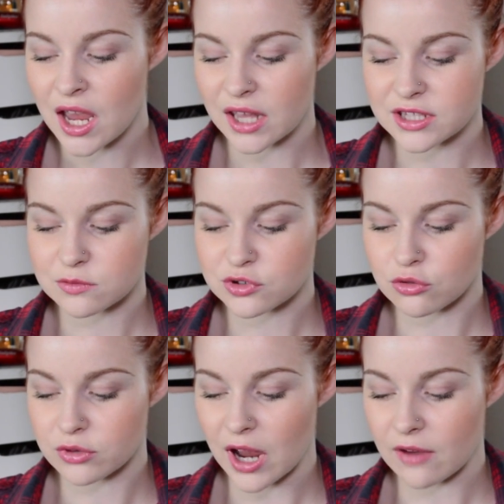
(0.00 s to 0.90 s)
And this one's
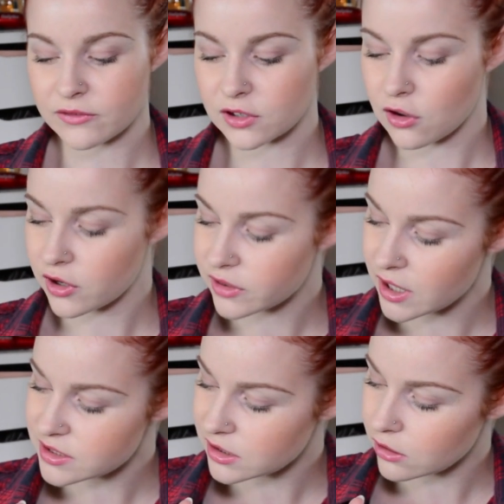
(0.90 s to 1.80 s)
called Afterlight.
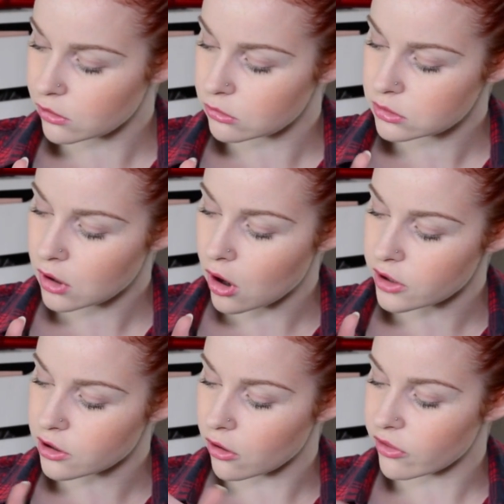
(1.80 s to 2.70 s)
There's a little
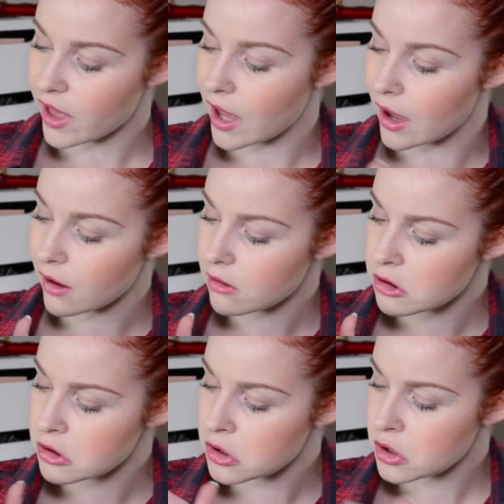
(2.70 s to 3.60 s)
icon there.
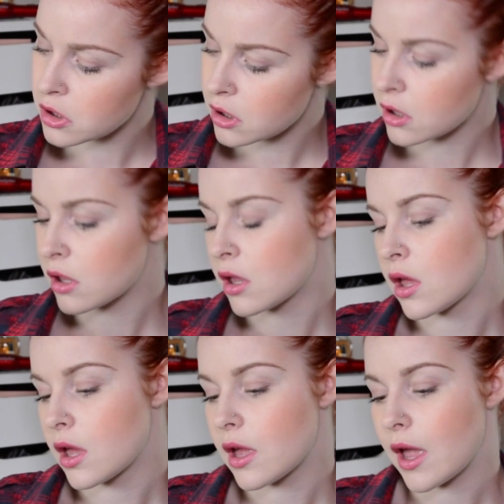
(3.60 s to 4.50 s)

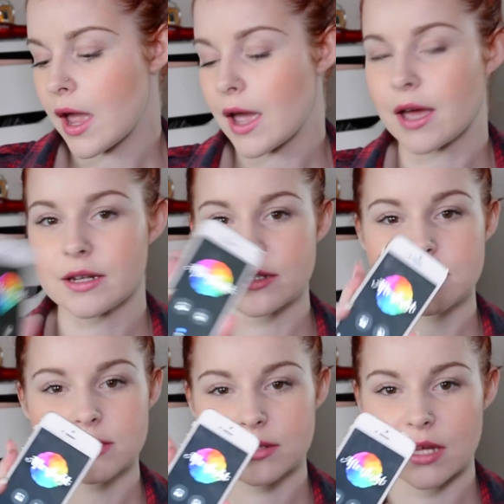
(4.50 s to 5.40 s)
And
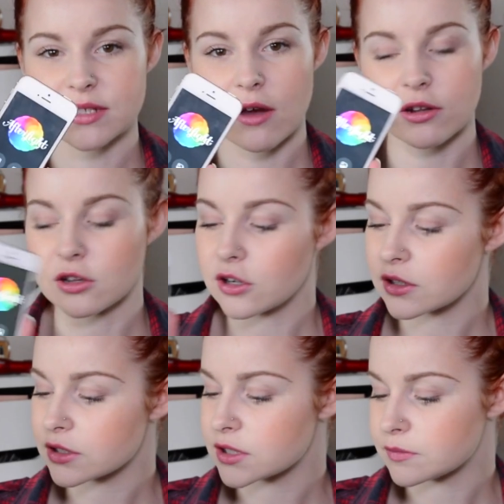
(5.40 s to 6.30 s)
that's how it
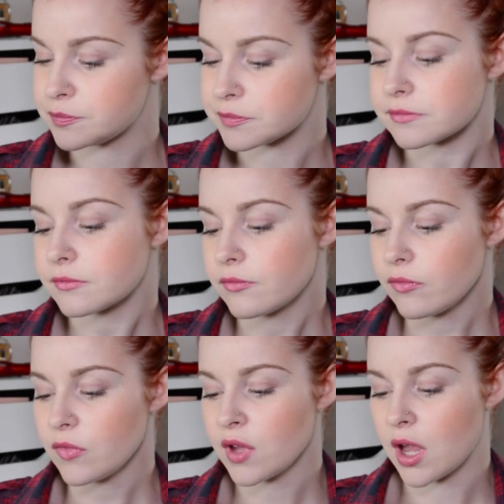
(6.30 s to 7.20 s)
looks.
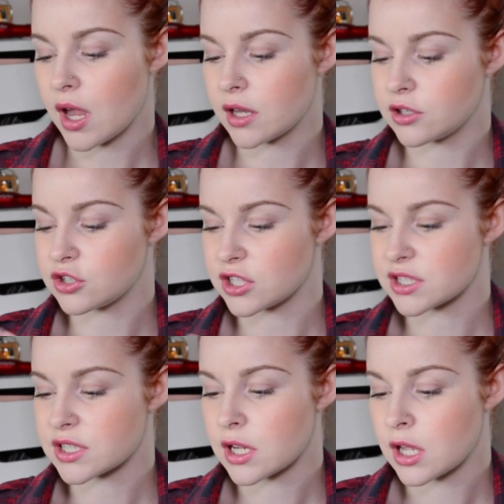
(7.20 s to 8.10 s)
And you
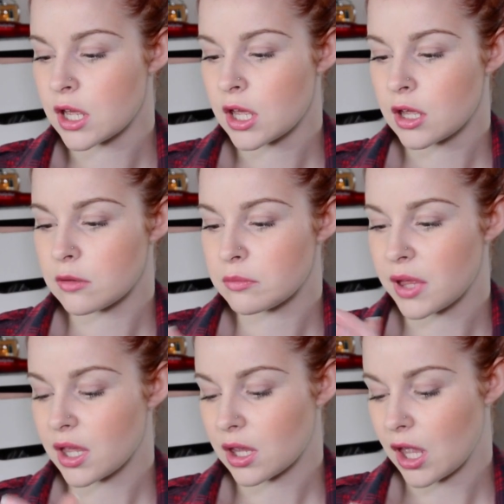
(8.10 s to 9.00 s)
just
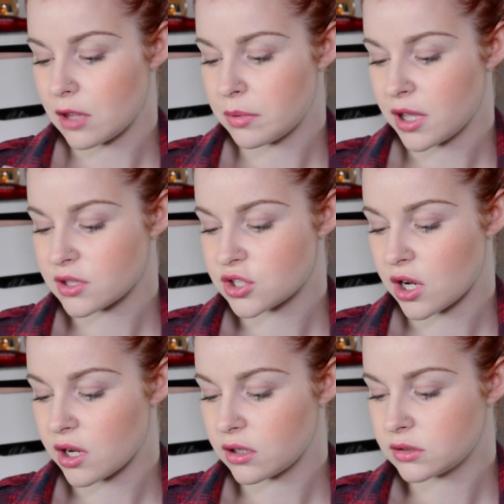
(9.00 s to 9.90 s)
pick a
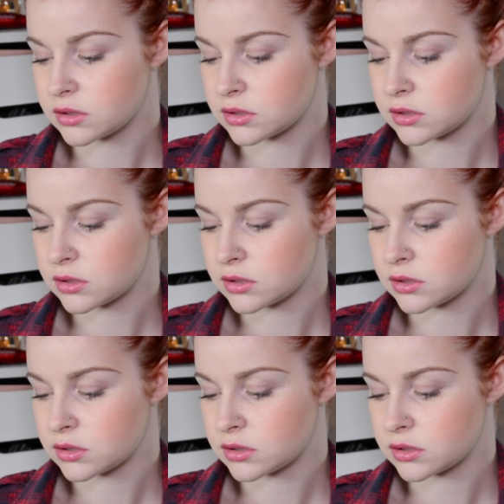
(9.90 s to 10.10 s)
picture.